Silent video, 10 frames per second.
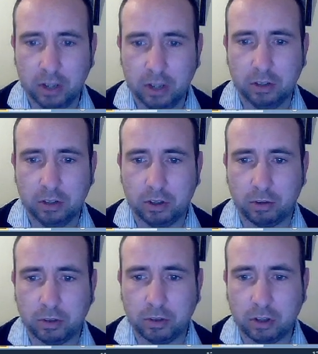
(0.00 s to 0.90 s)
the
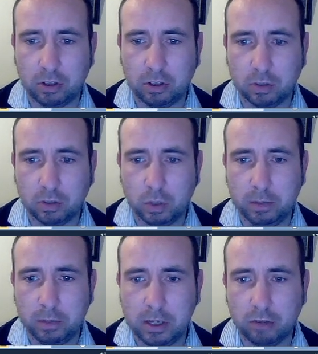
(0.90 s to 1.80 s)
result will be
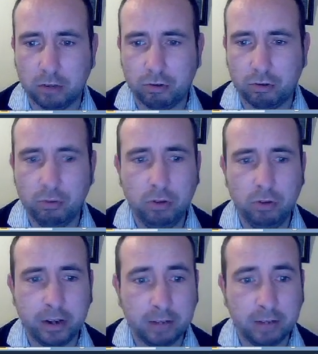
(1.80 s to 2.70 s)
true
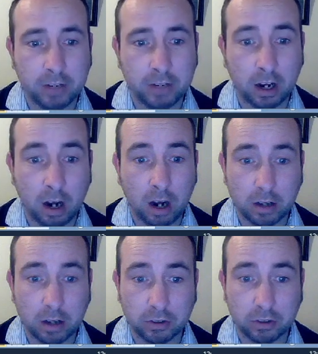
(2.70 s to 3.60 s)
if the unlocking
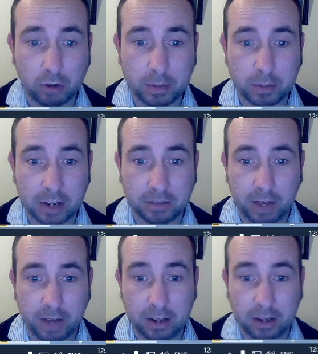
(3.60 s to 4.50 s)
script has a
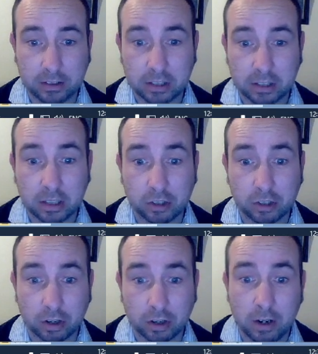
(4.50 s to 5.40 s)
valid signature
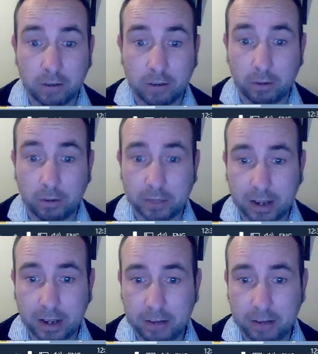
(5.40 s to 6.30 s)
from the
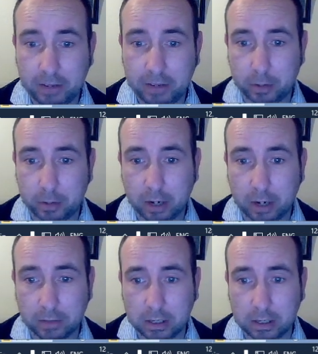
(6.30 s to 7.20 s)
cafe's private
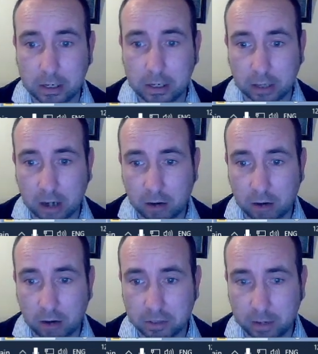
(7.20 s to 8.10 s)
key that
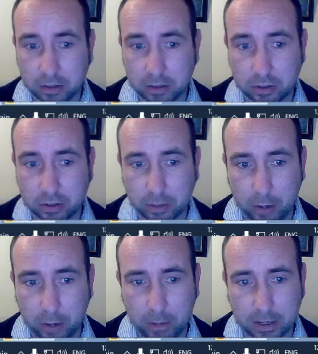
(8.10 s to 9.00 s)
corresponds to the
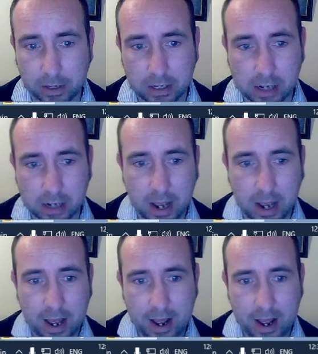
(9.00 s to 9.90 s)
public key
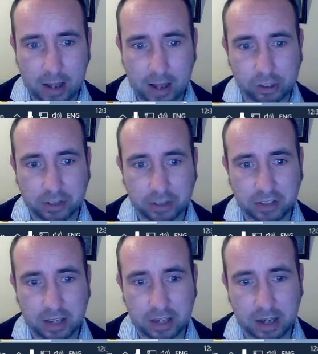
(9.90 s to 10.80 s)
hash
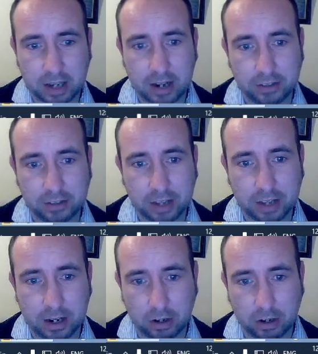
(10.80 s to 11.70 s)
set as an
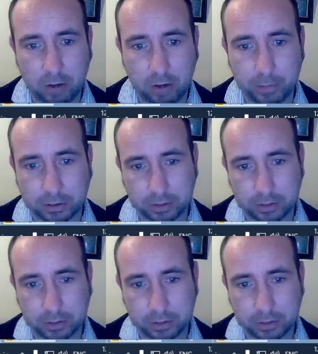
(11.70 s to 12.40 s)
incumbent.